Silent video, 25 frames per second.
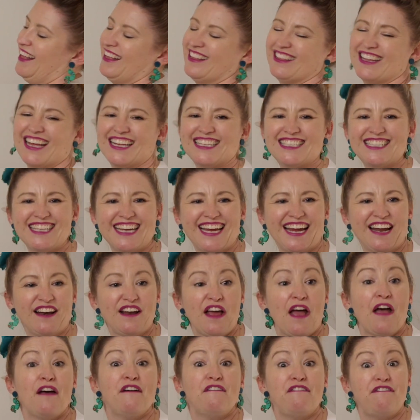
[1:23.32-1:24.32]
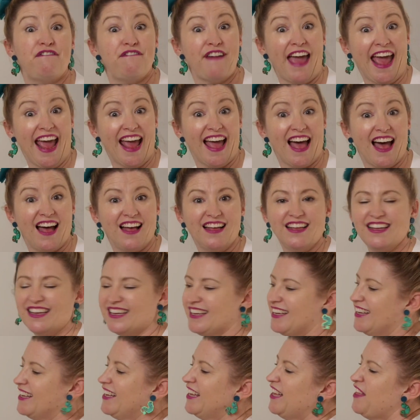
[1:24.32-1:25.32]
That's it. Fare.
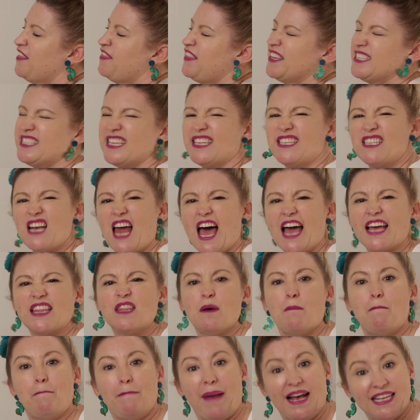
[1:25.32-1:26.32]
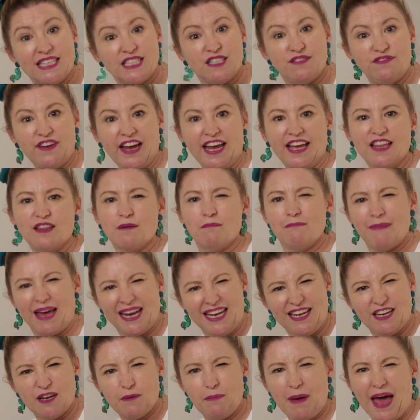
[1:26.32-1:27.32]
This is like the bus fare, the
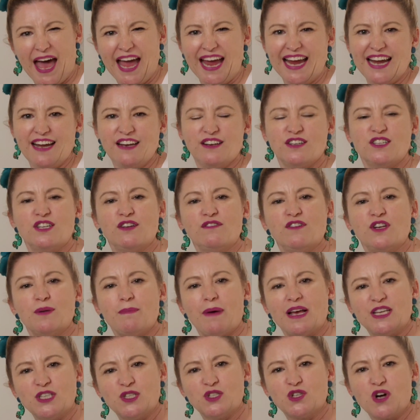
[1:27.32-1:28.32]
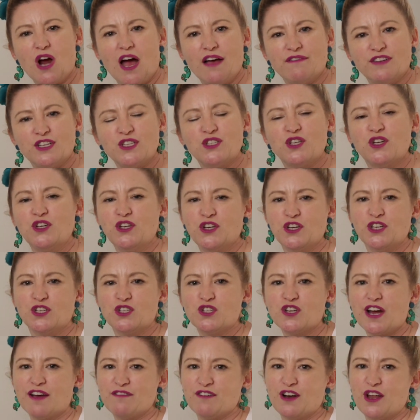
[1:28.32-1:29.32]
money you pay to the bus driver so you can
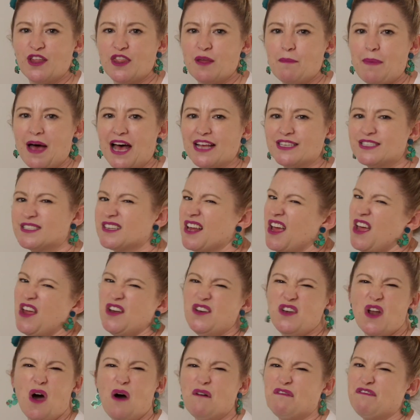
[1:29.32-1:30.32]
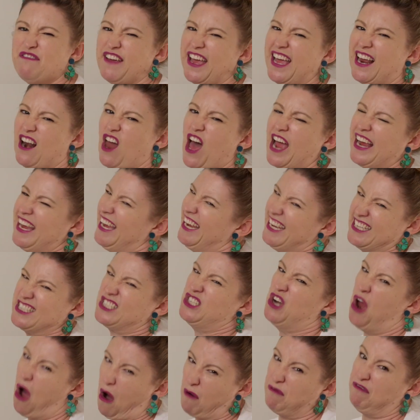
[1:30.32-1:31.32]
travel on the bus. Not fair like it's
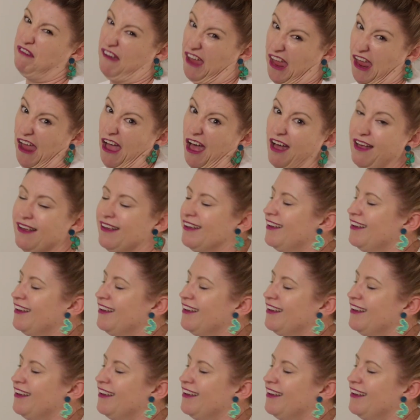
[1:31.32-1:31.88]
not fair.